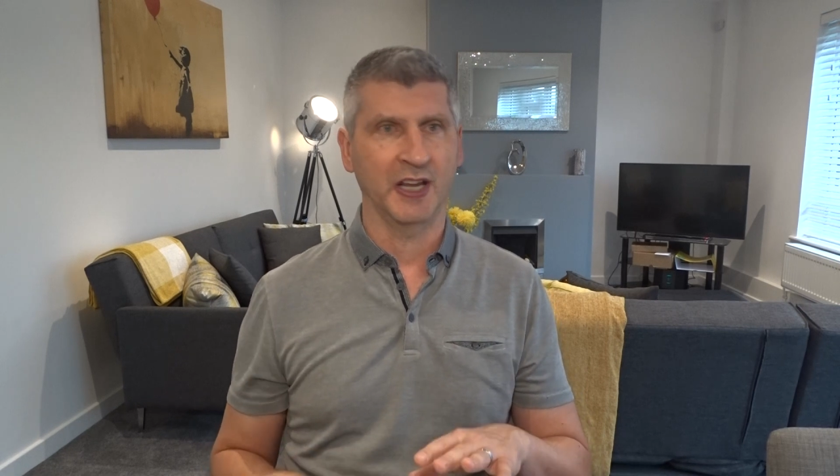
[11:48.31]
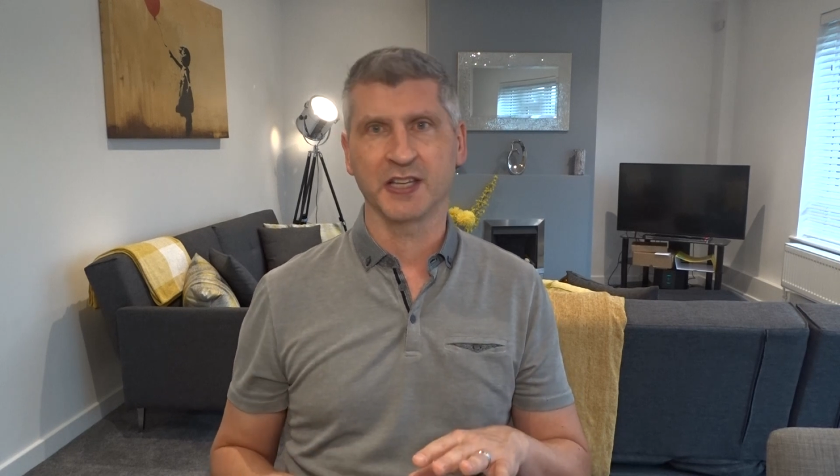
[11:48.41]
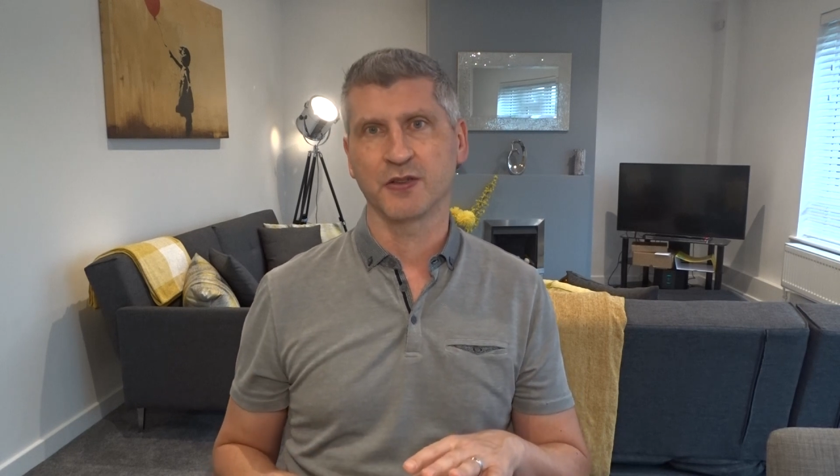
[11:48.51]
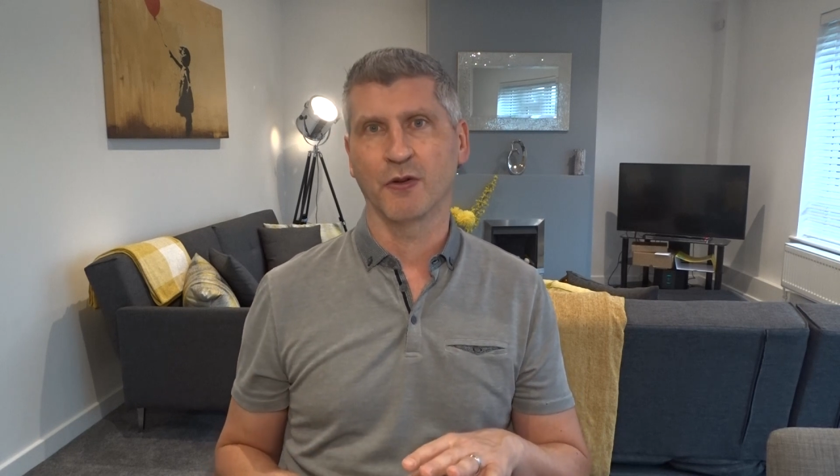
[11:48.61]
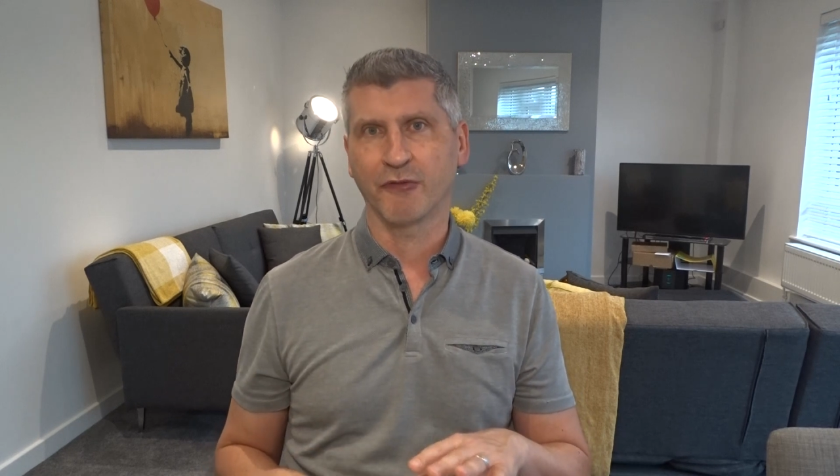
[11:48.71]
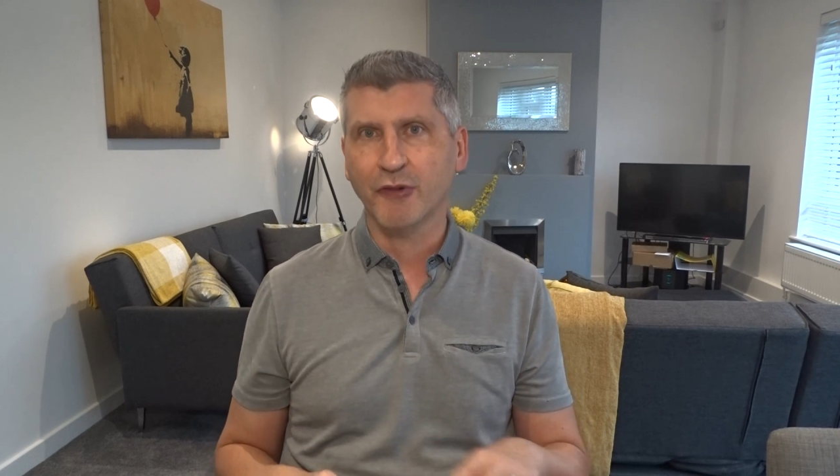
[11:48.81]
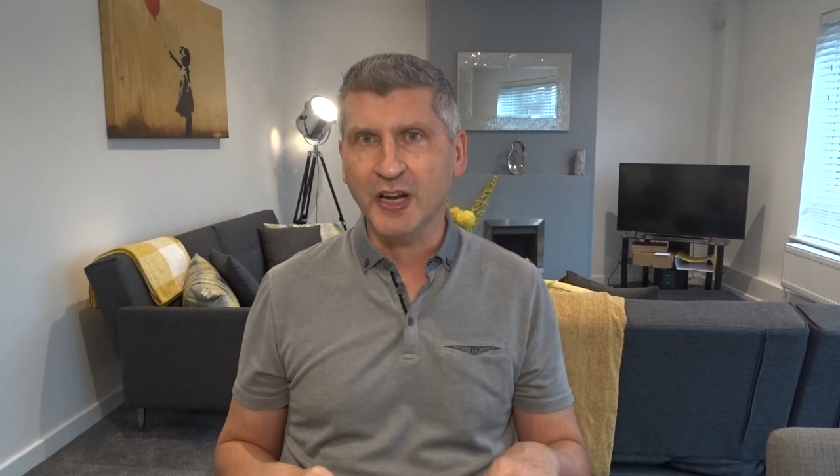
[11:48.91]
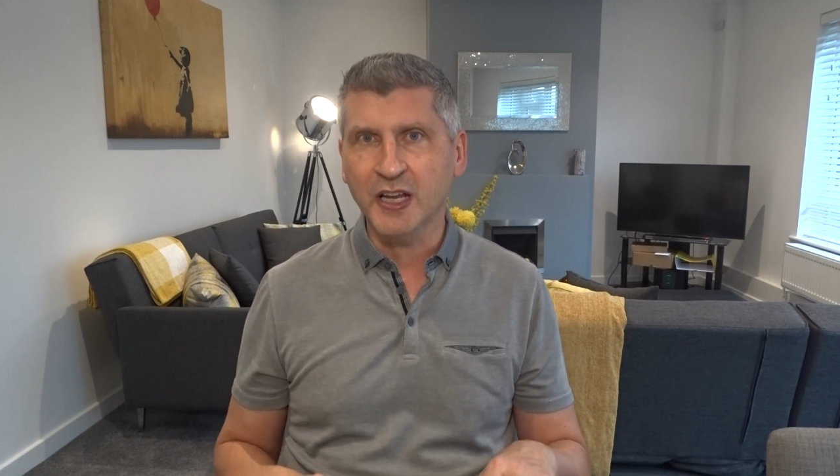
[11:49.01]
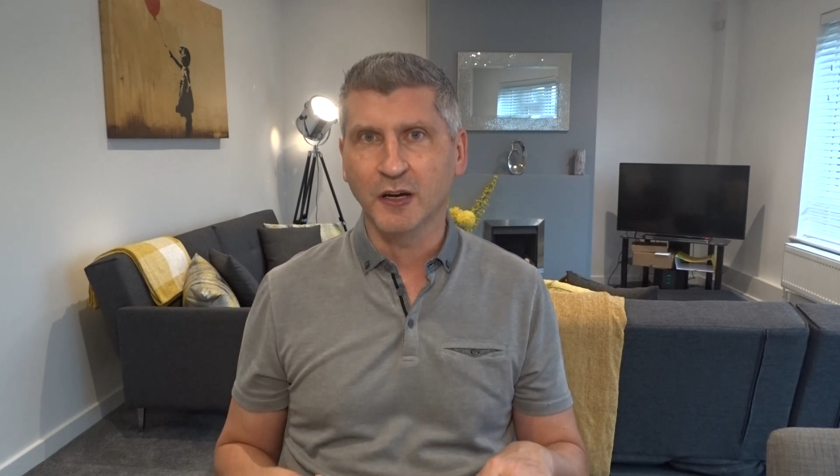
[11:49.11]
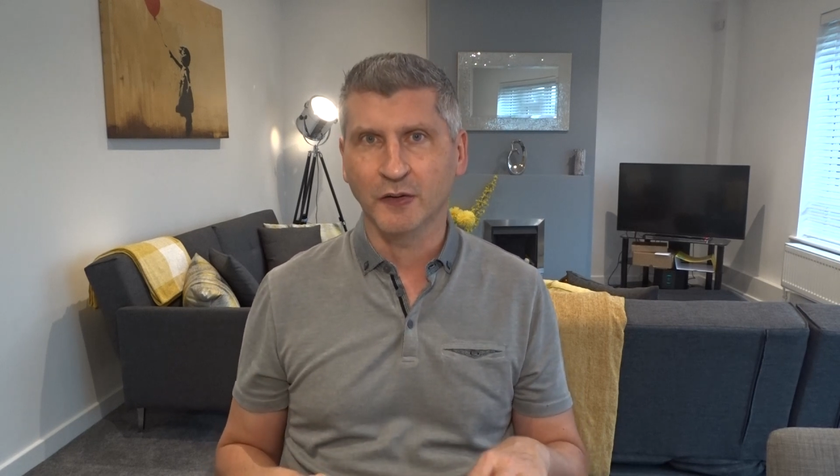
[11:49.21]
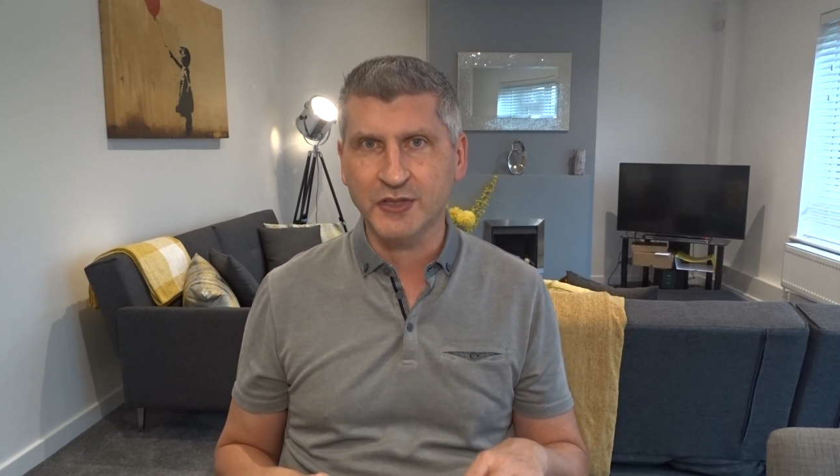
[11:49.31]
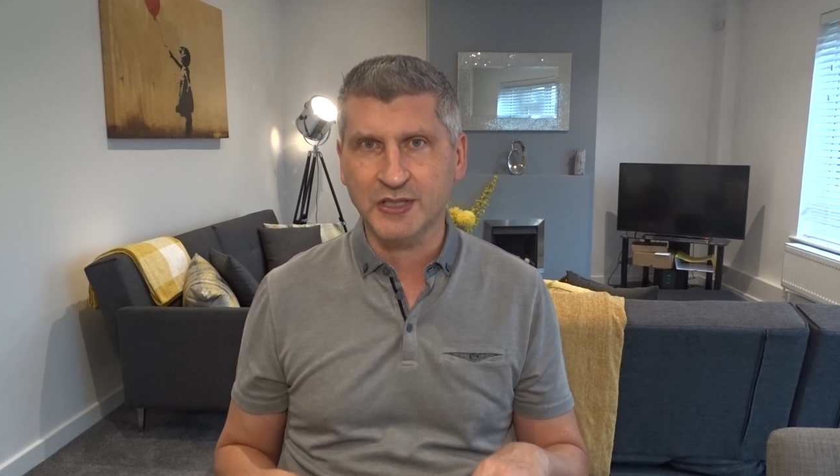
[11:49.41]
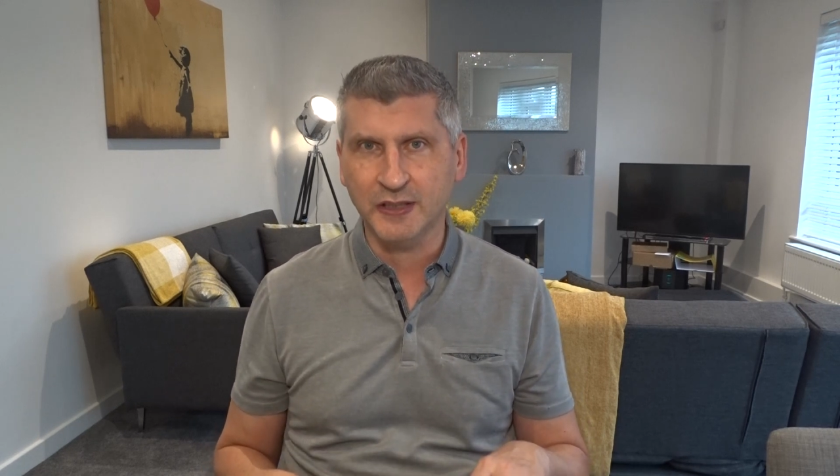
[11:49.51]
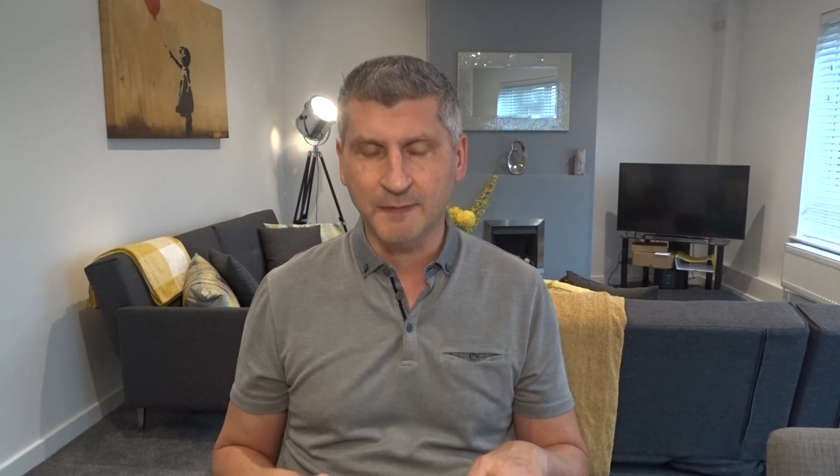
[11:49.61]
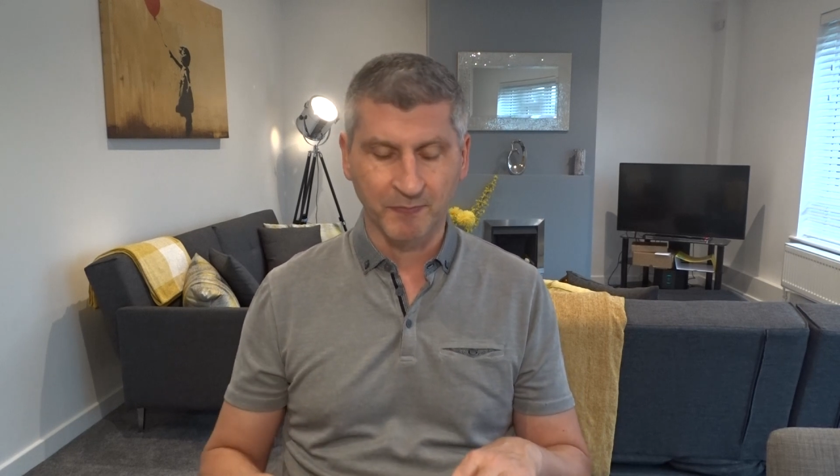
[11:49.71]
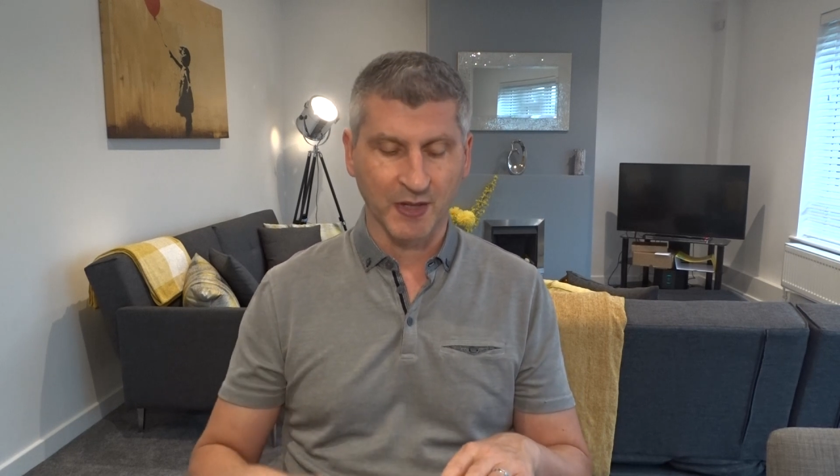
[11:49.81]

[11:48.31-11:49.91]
It's not free, obviously,